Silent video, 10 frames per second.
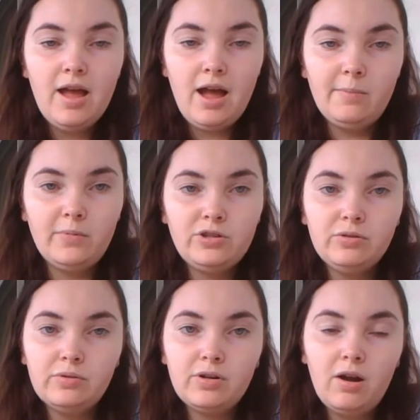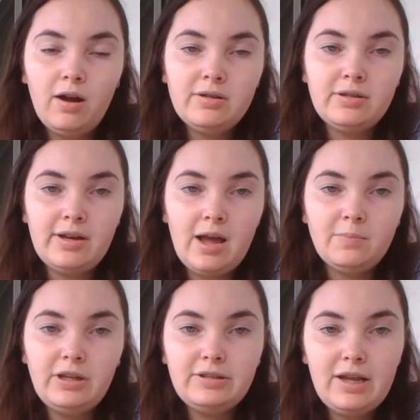how much it would cost and how
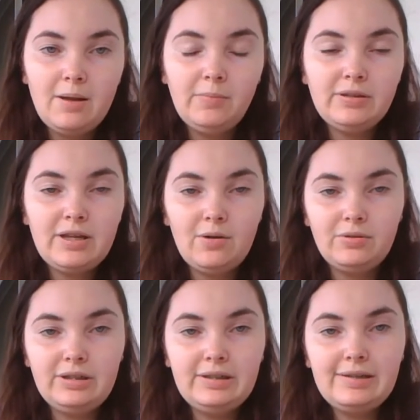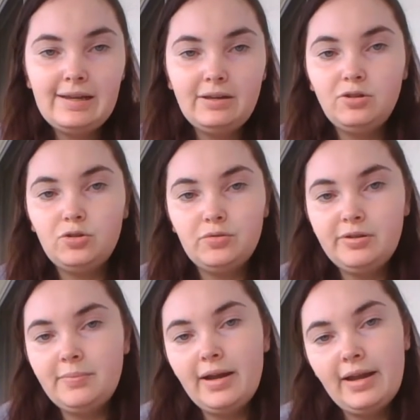many tablets I would need to take to
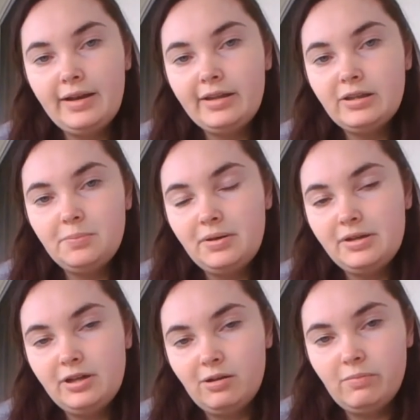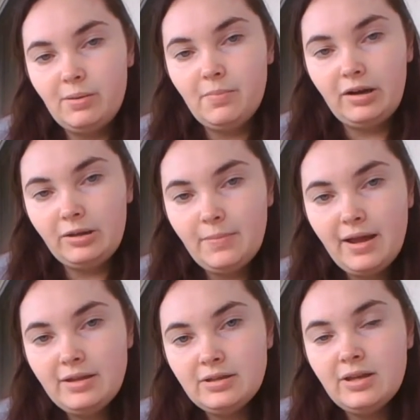treat my headache depending on my body
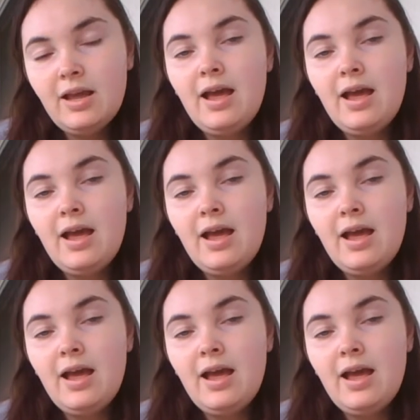mass.